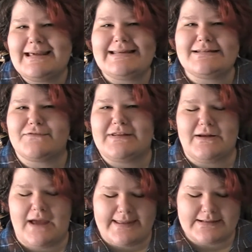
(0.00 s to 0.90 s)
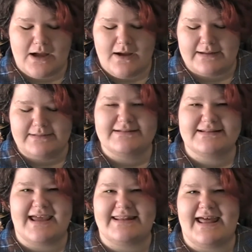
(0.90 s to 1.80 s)
don't really know how that's going,
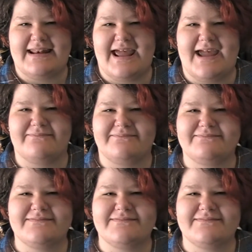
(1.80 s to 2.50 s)
saying that name.